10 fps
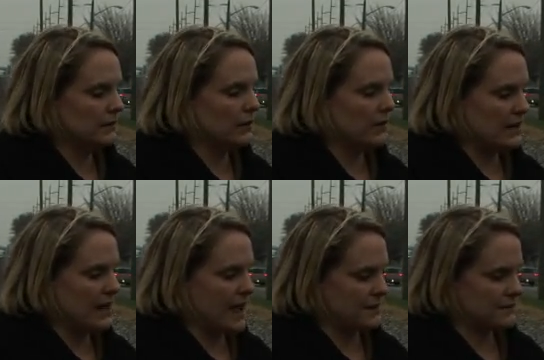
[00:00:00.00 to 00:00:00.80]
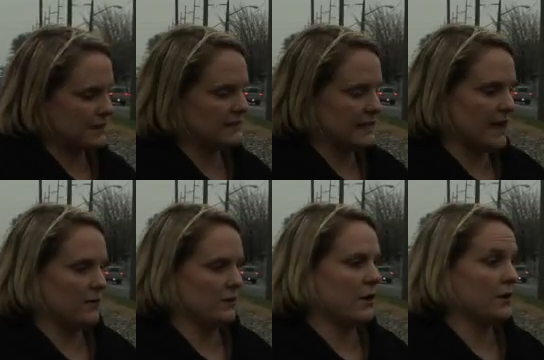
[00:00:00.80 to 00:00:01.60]
he had us get
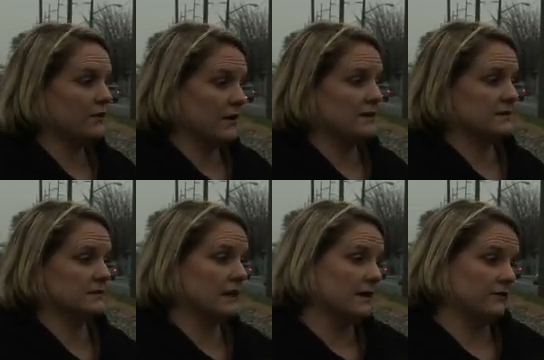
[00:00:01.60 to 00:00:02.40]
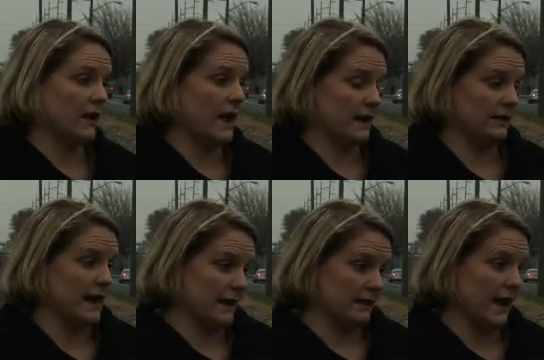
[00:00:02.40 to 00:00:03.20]
down on our faces,
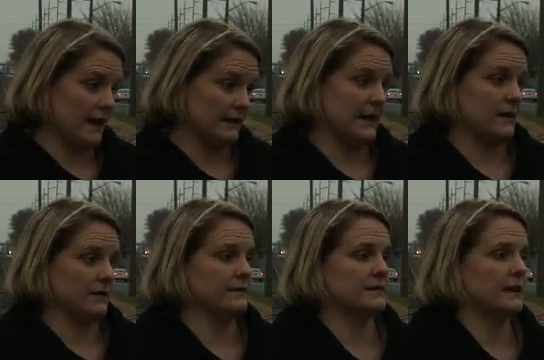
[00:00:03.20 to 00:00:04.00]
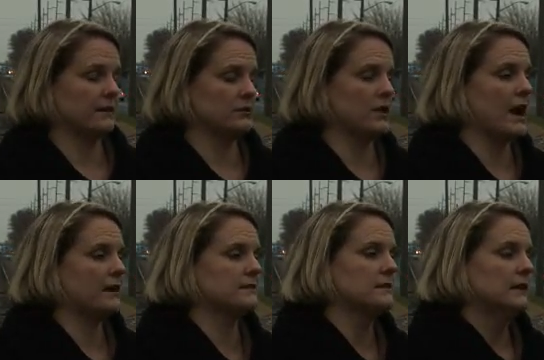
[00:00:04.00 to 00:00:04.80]
lying down on the side of the
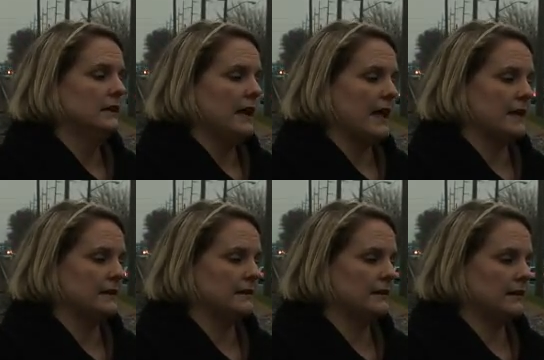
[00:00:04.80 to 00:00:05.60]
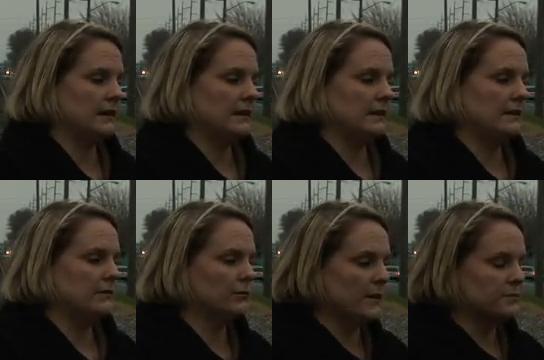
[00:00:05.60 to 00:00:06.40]
tracks, and he
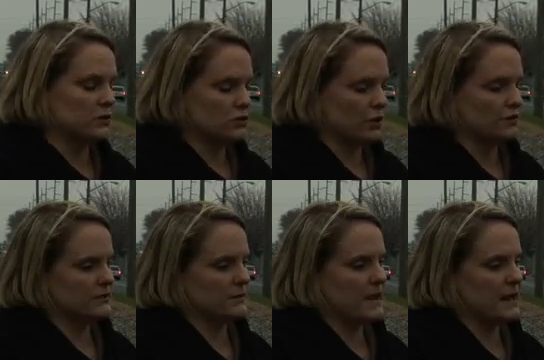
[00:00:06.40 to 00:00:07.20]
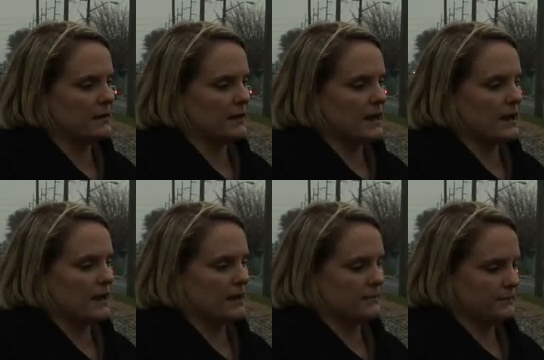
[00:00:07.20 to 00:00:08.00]
ripped a shirt to
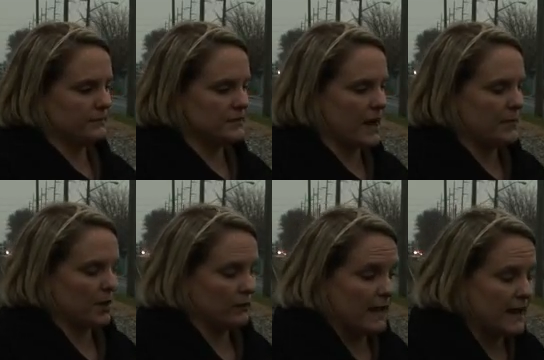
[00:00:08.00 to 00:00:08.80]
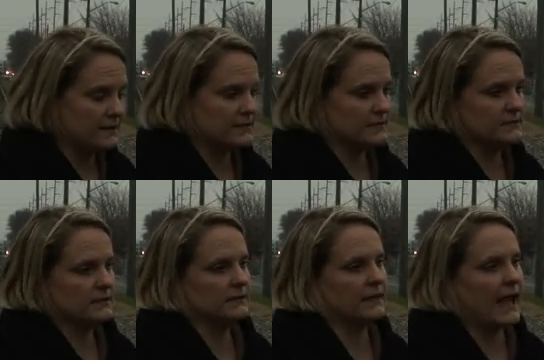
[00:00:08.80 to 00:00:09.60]
tie up our legs and
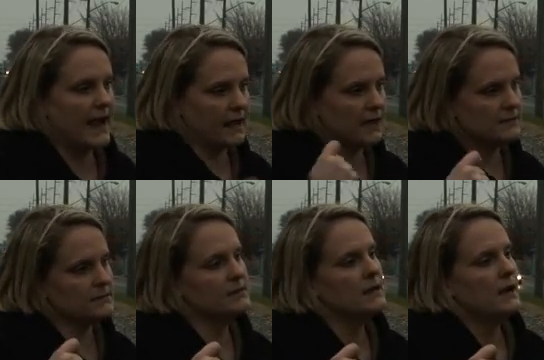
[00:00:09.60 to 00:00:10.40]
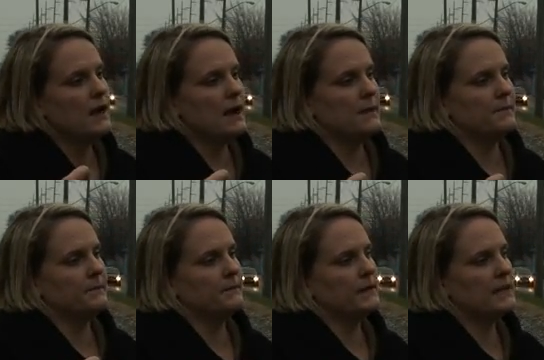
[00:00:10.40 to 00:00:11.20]
to gag us.
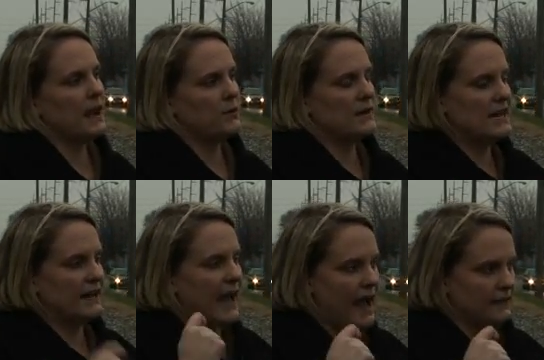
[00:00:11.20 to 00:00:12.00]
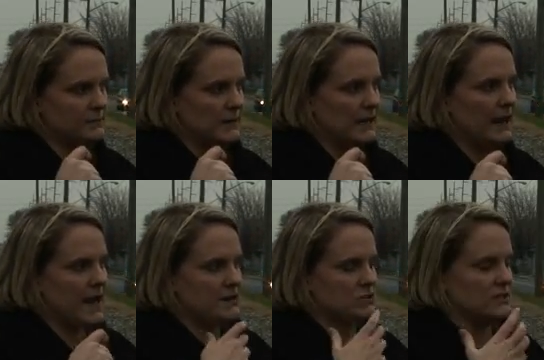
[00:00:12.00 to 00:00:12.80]
When he gagged me, I
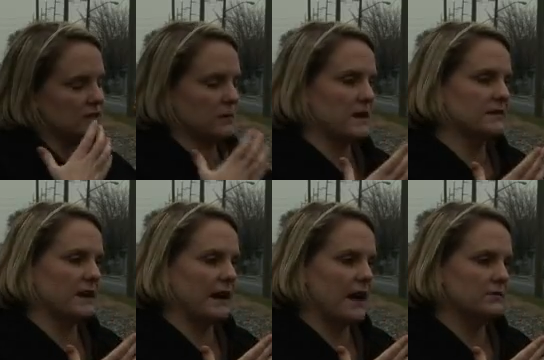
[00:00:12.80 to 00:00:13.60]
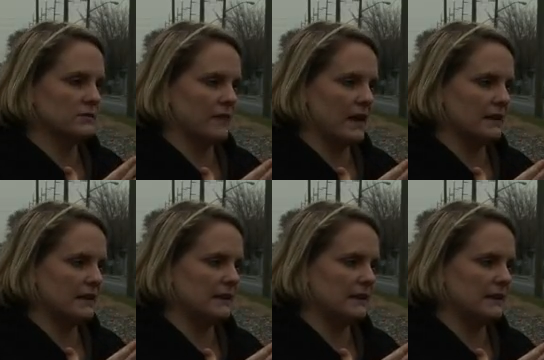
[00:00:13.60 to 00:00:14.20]
actually stuck my tongue out so that